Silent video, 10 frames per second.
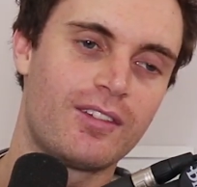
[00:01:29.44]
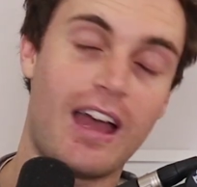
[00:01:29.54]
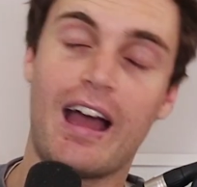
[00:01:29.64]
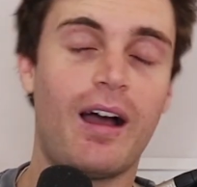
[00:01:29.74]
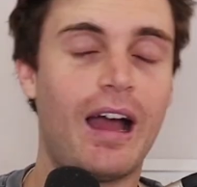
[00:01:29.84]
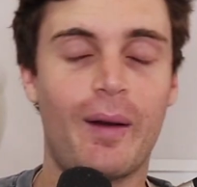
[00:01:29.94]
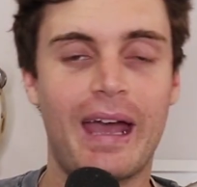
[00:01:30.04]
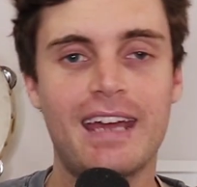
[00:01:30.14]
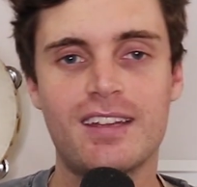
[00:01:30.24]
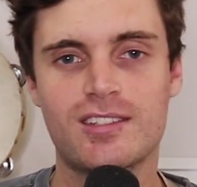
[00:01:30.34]
our
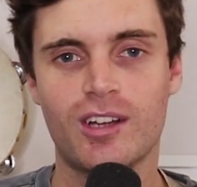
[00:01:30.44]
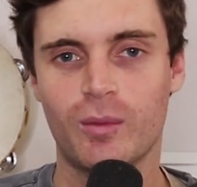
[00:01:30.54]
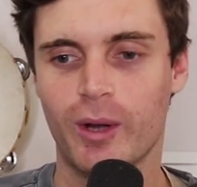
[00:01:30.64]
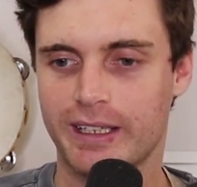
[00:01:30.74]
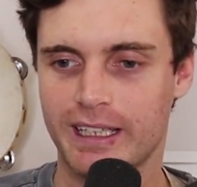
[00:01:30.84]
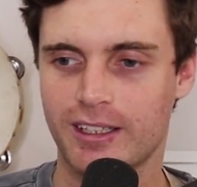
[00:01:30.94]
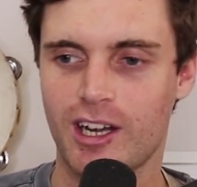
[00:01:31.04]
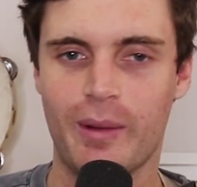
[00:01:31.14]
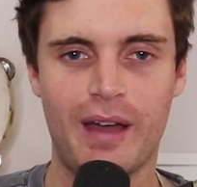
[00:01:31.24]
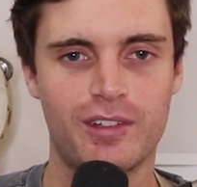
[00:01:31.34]
heater's not working. You
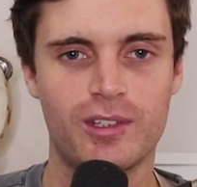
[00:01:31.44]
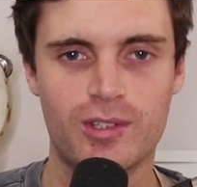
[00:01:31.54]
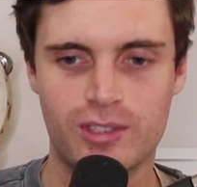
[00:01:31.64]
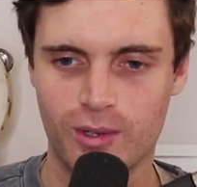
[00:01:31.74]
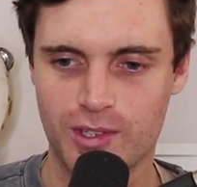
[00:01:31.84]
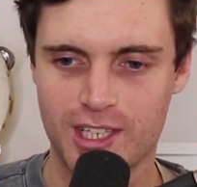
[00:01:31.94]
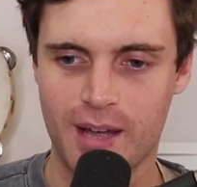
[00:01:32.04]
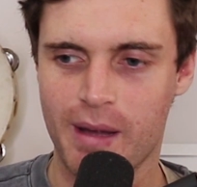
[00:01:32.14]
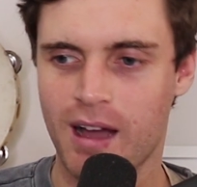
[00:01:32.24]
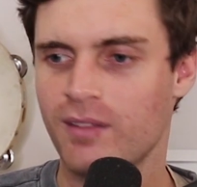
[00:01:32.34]
know, we haven't used it all
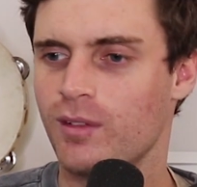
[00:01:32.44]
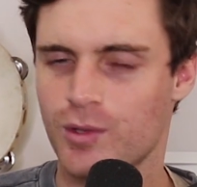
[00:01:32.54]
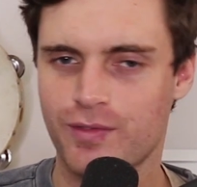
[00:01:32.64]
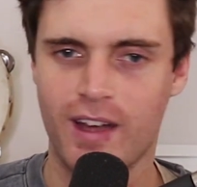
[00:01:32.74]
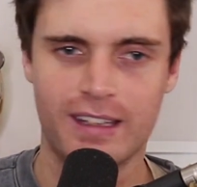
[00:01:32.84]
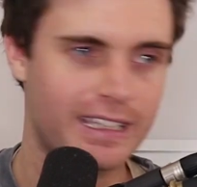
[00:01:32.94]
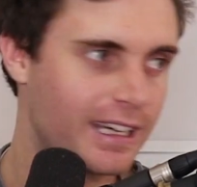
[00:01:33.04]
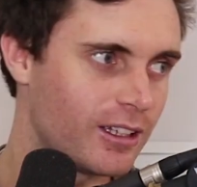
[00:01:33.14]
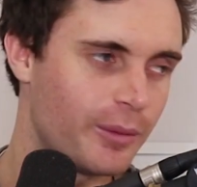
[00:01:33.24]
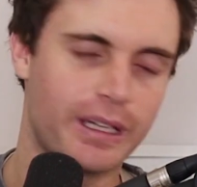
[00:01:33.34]
summer. It was finally
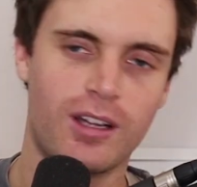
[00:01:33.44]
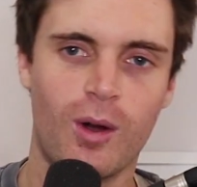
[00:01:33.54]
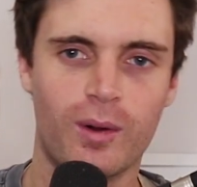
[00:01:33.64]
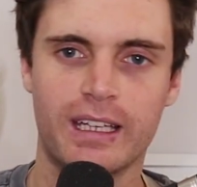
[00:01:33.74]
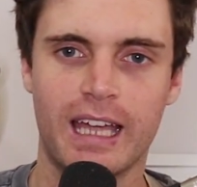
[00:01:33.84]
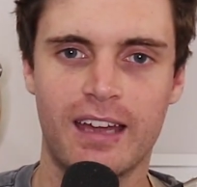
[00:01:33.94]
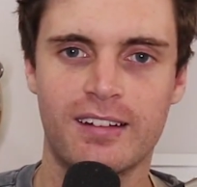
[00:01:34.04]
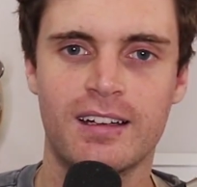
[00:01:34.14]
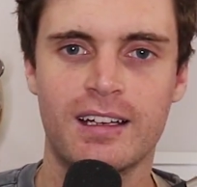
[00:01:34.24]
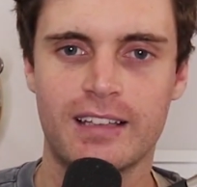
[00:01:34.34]
getting a little bit cold again.